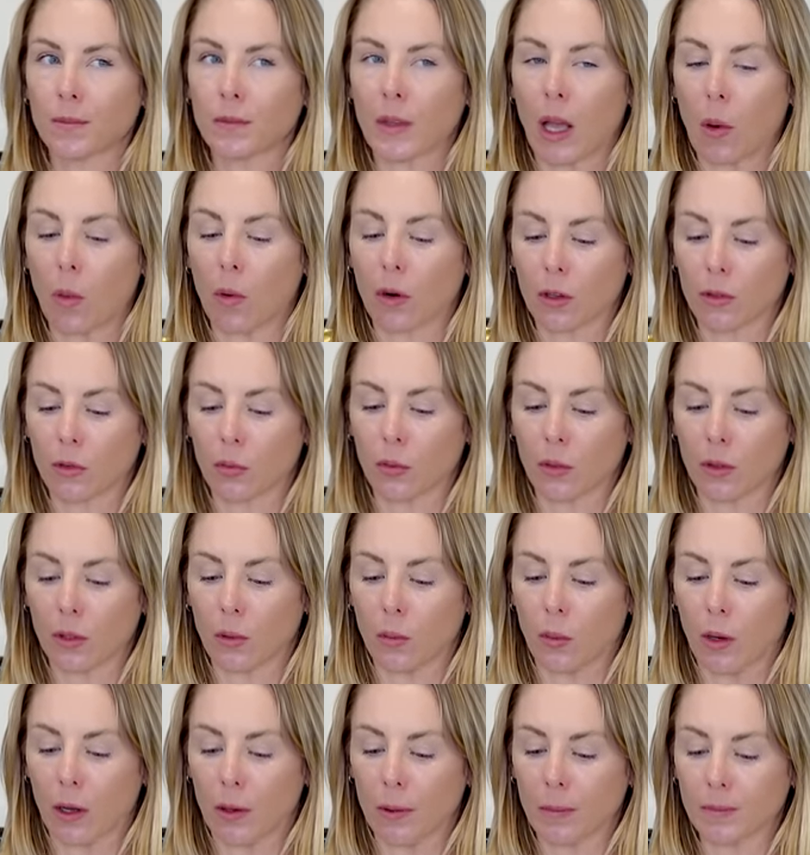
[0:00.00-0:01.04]
That works really
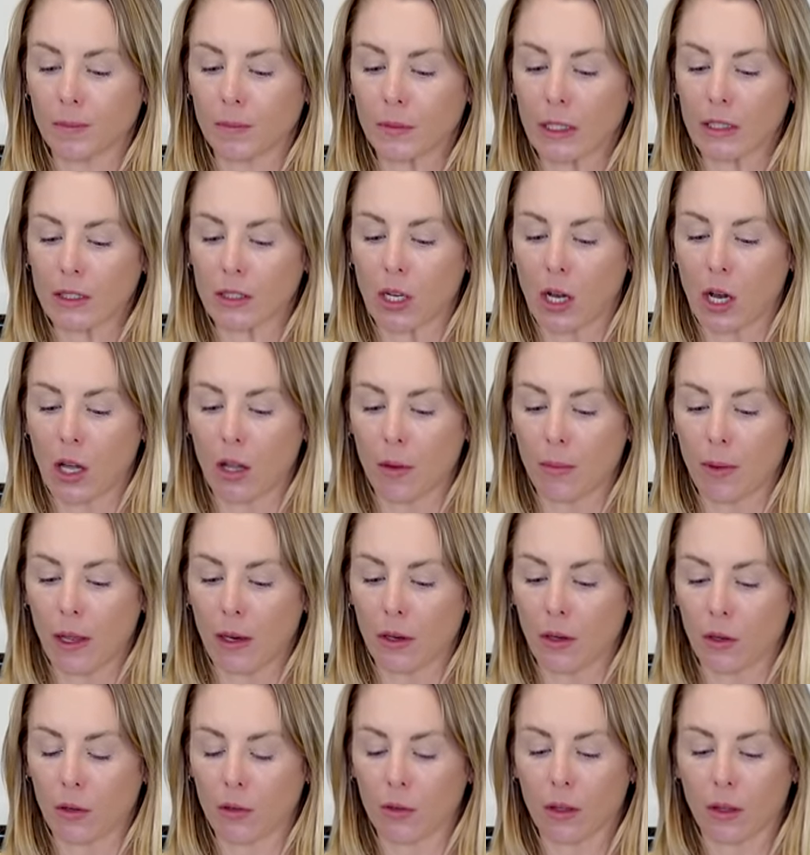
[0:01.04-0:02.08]
well because the
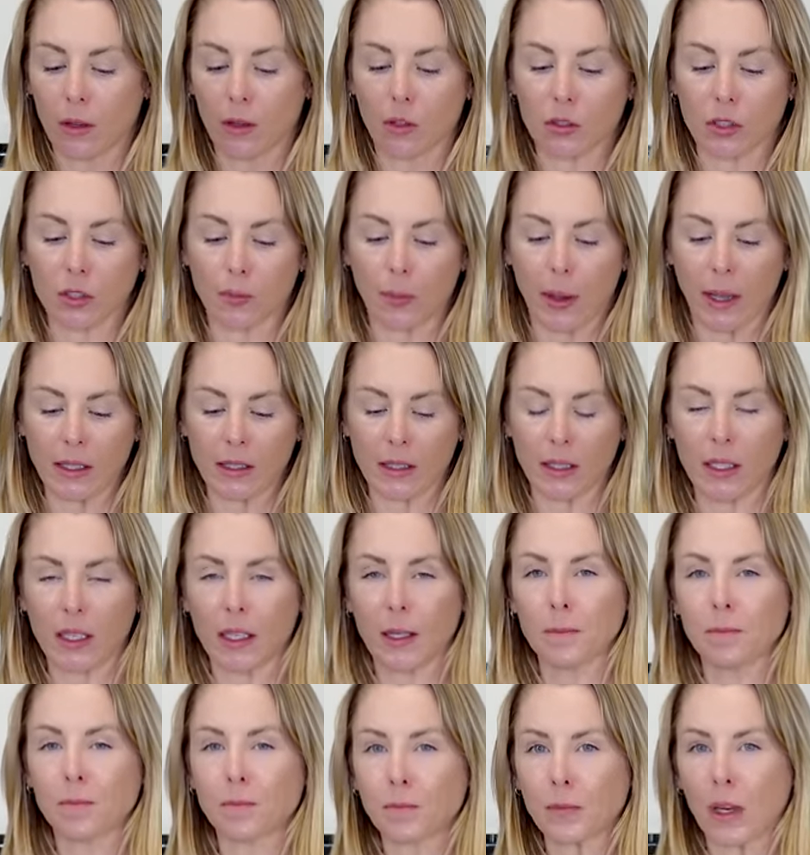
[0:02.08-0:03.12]
jalapeno is a little
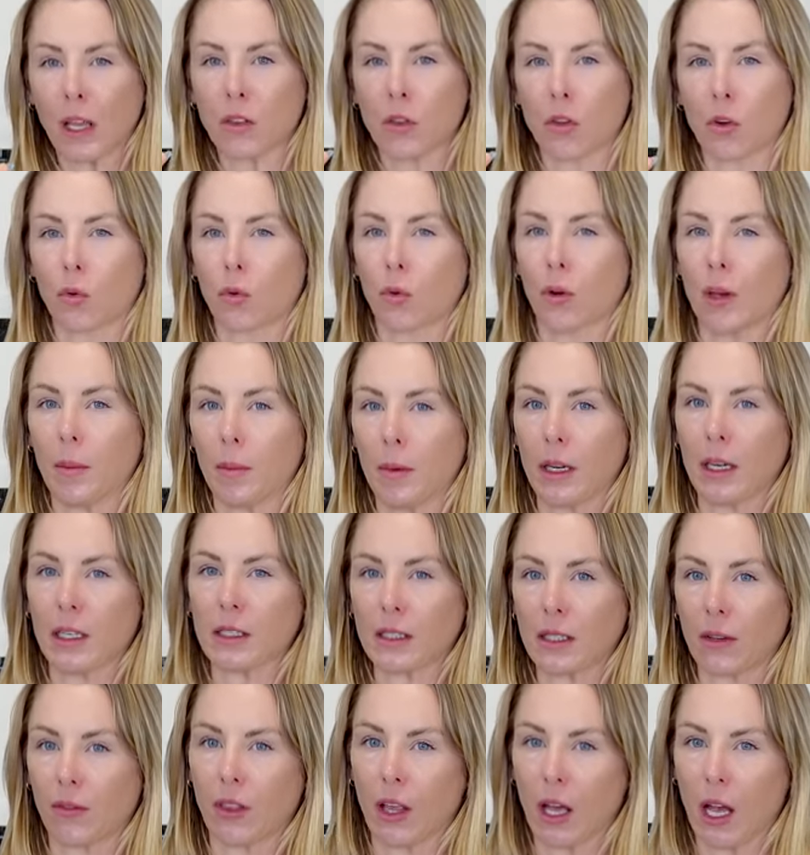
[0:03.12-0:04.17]
spicy and the
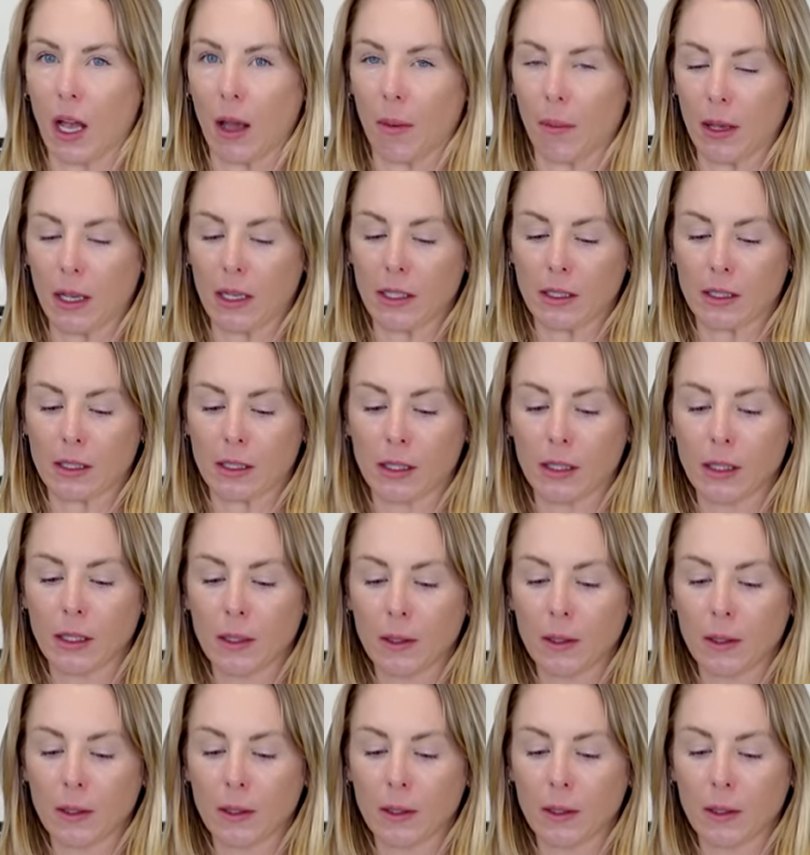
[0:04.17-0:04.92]
creaminess of the hummus...